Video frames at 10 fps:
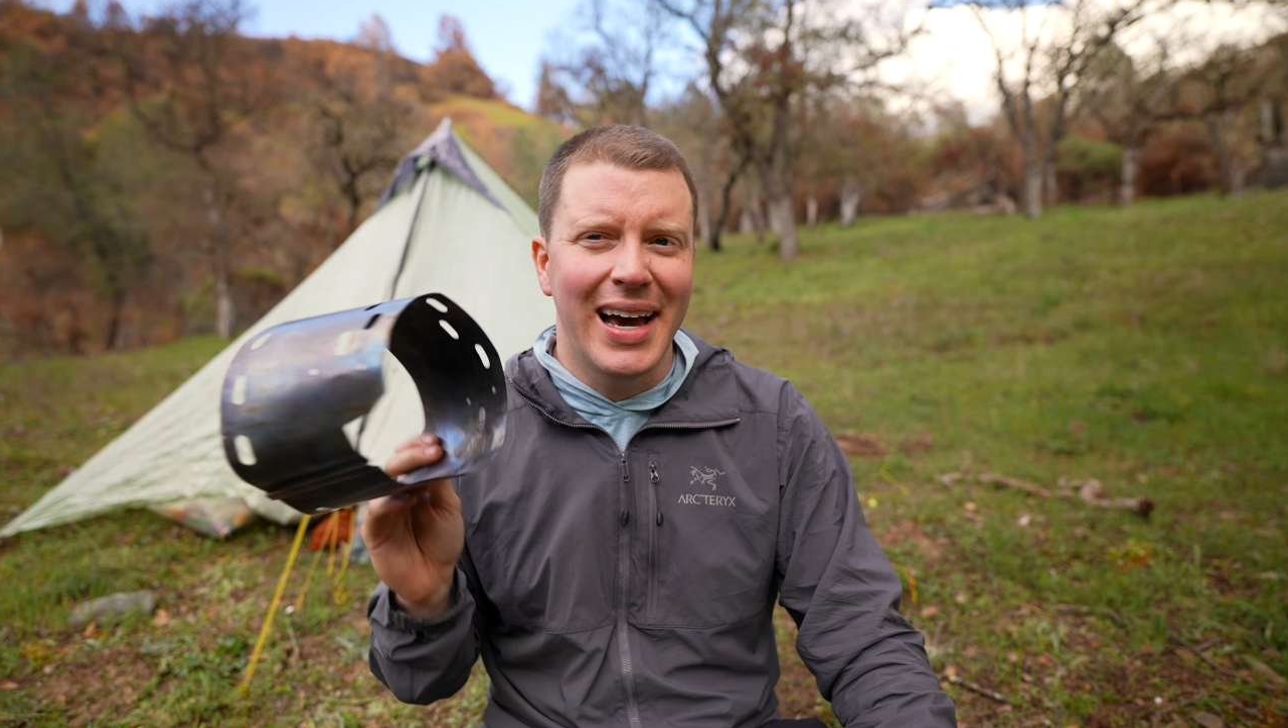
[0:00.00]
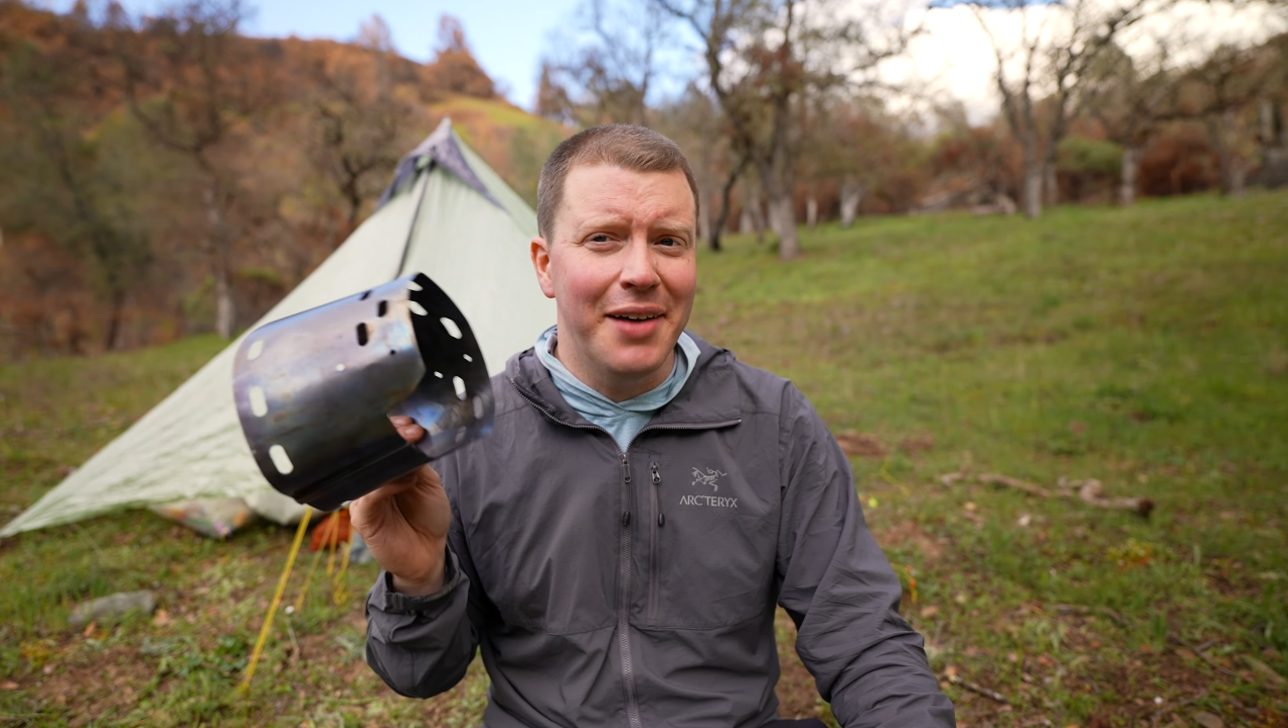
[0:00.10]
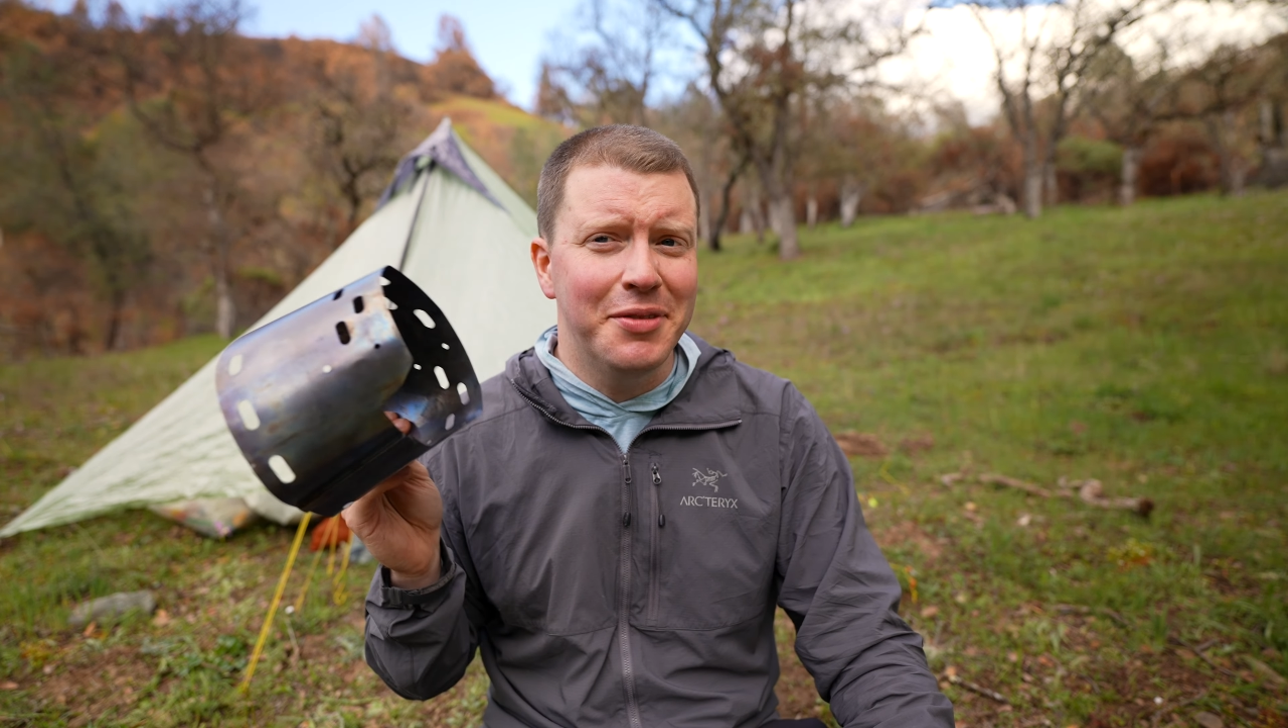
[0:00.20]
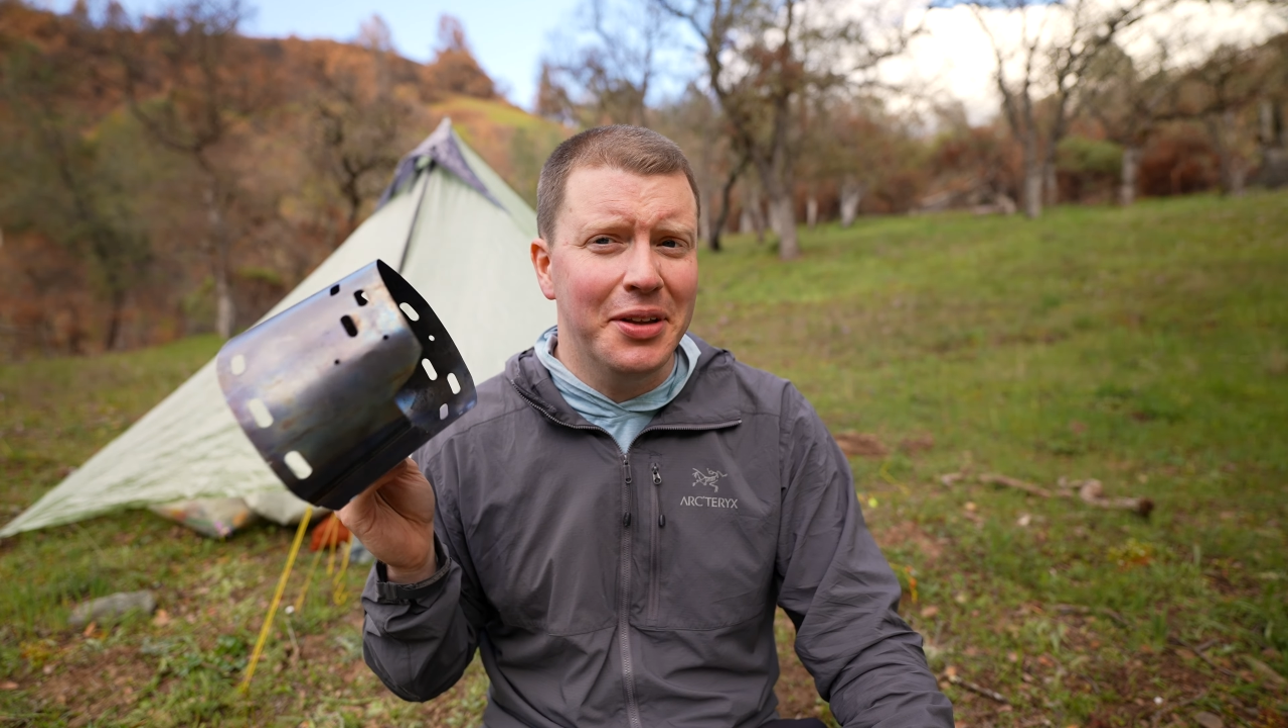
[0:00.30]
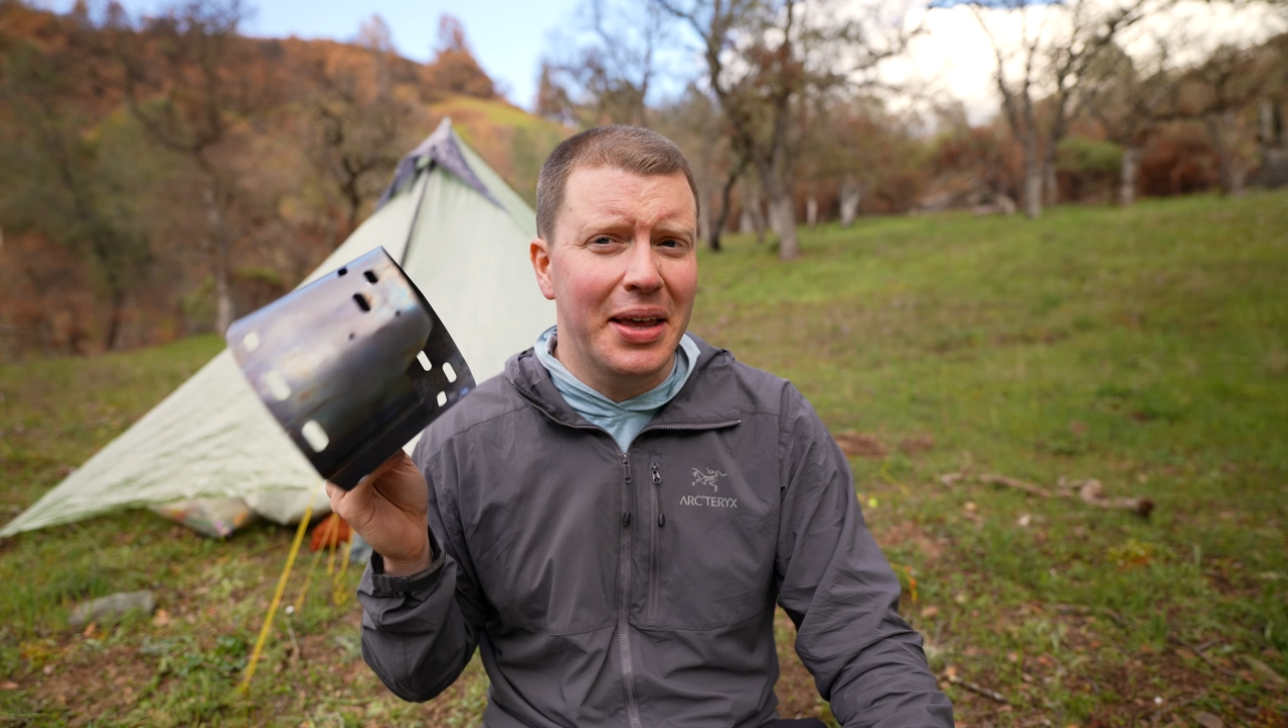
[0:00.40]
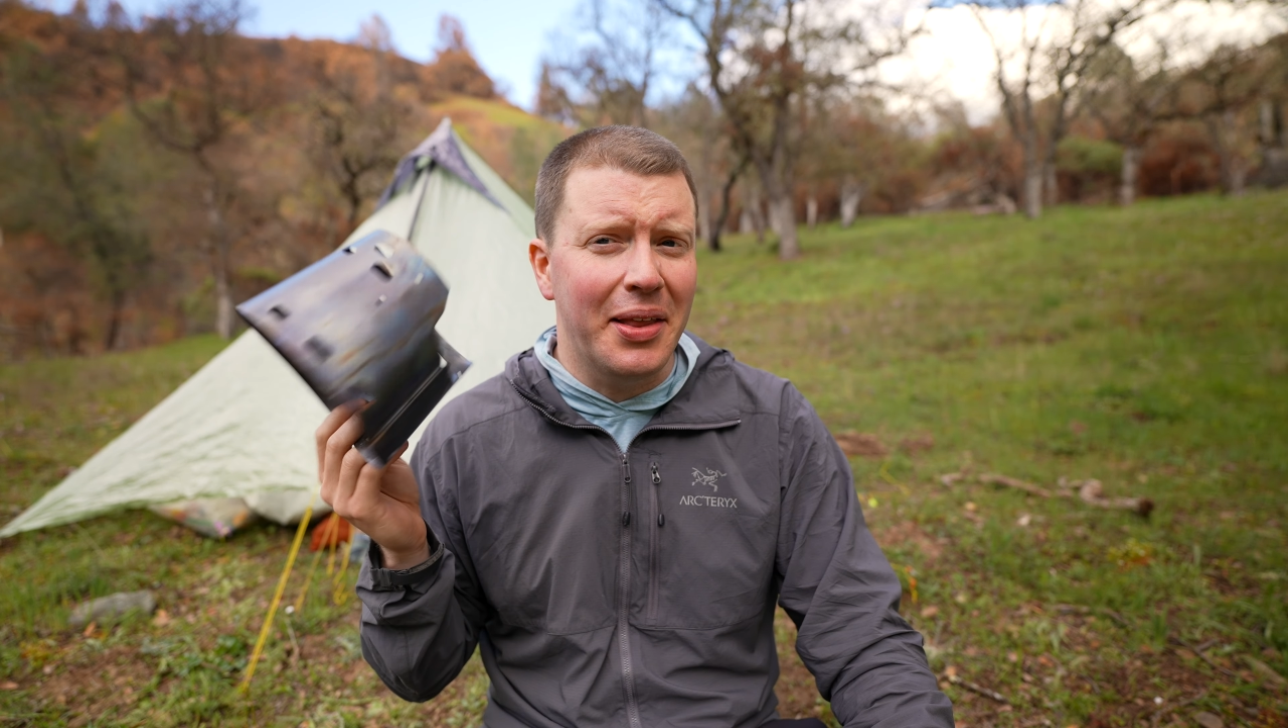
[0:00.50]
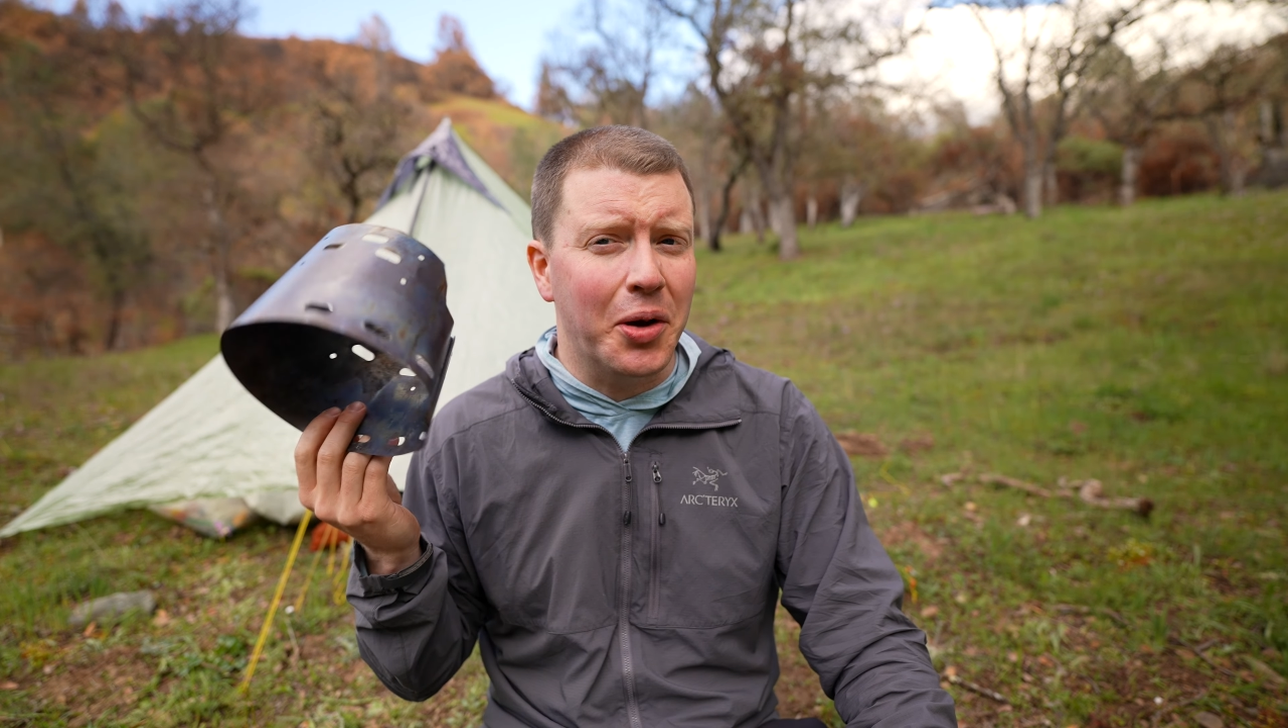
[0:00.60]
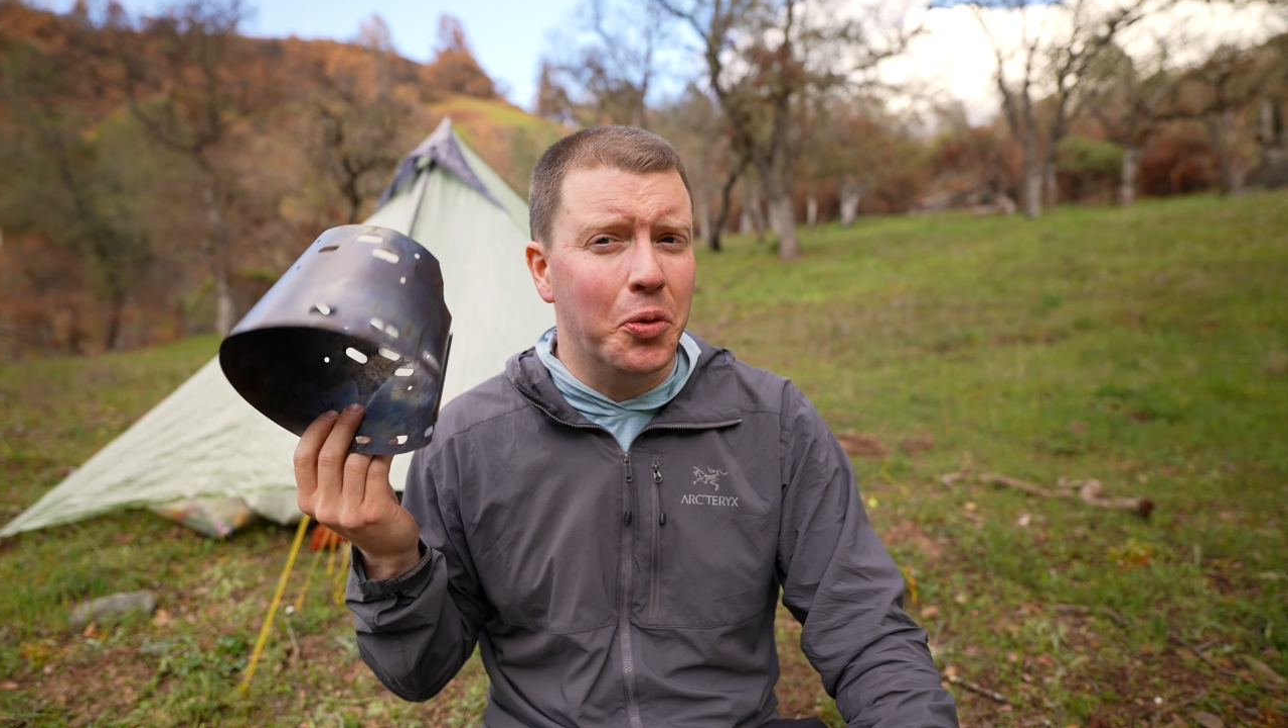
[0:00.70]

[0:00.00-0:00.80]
I've done that like